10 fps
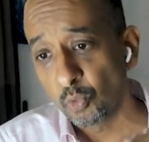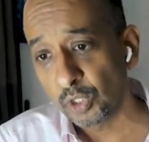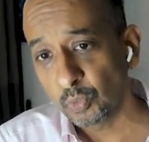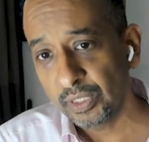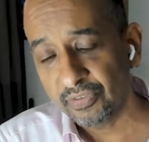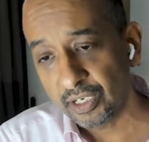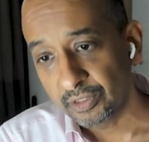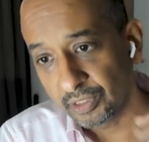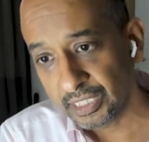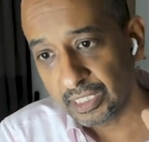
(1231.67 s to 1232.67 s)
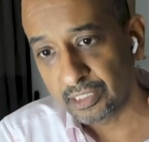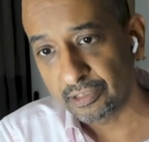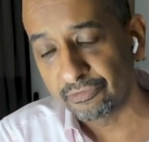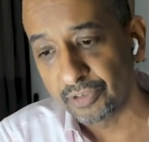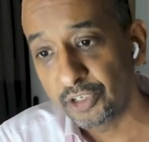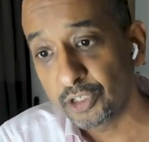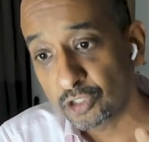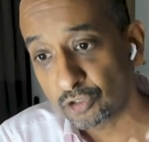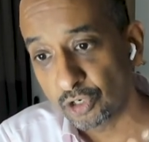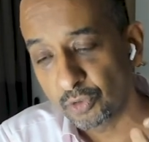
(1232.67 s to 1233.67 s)
what we found, this is a very
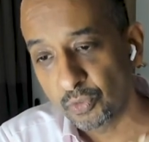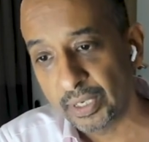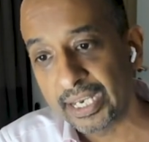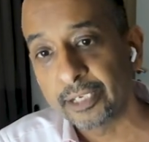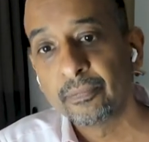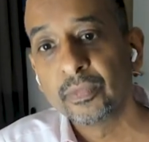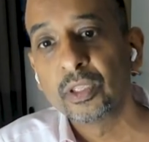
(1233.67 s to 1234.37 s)
strong way